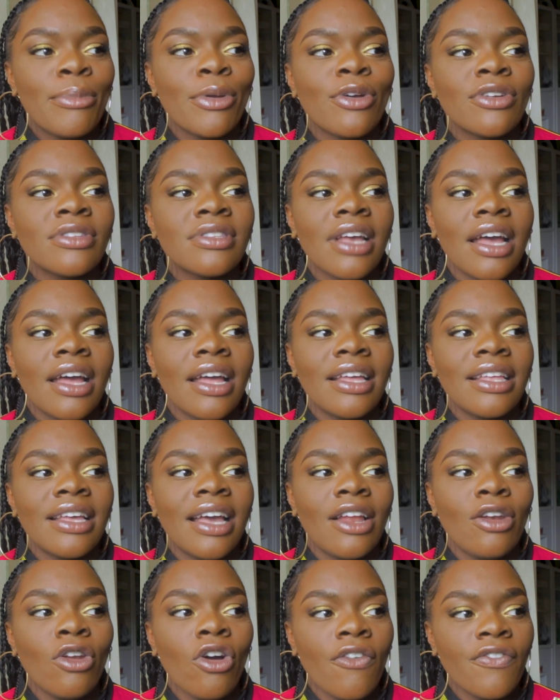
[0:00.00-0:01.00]
Because
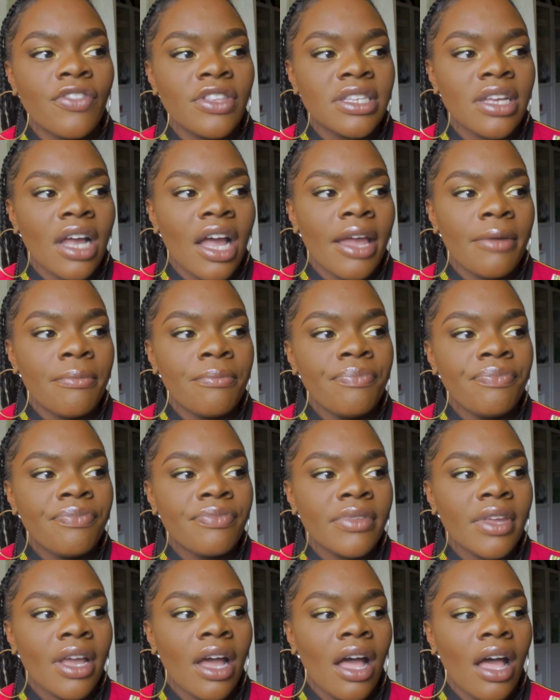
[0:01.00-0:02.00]
a lot of the time,
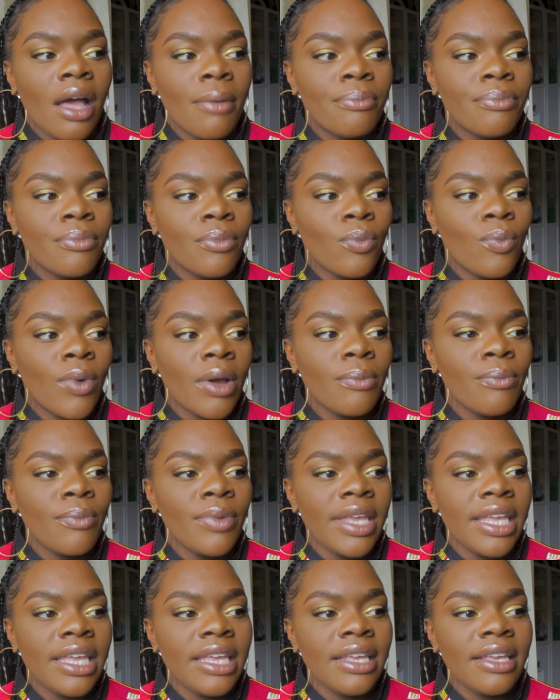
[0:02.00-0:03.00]
when
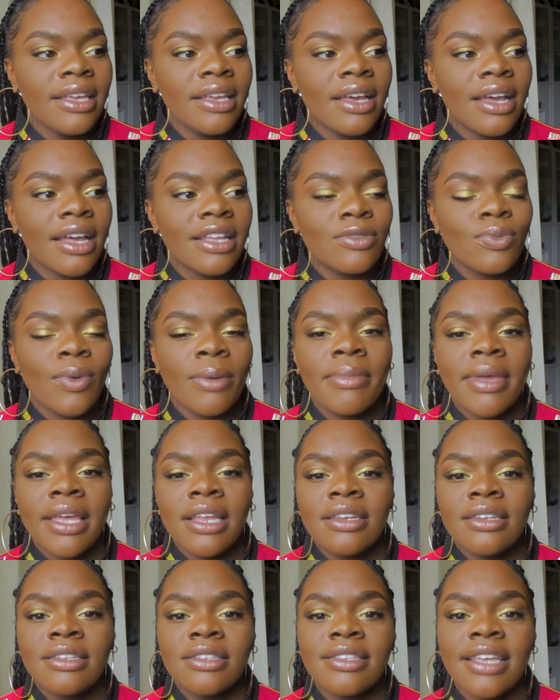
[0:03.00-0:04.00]
we as
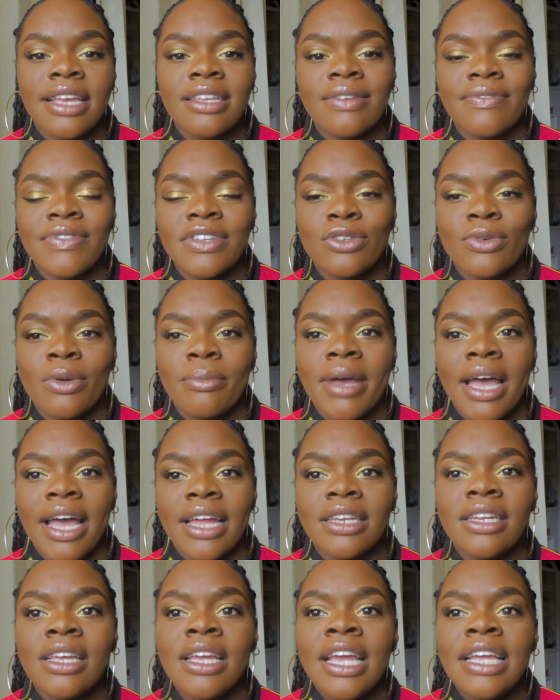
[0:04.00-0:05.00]
women say something to a
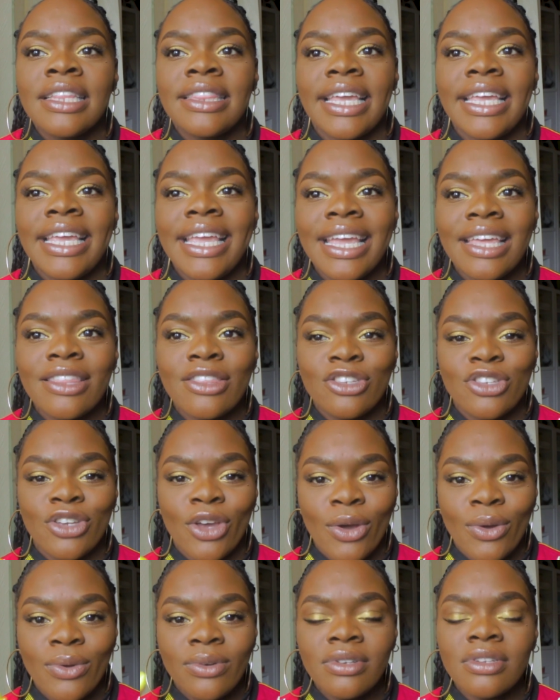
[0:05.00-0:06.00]
man, they hear the
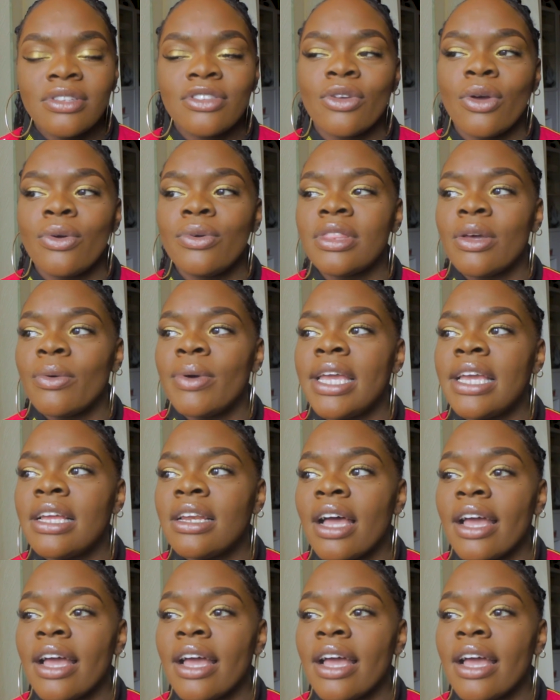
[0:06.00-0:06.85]
tone. So they'll hear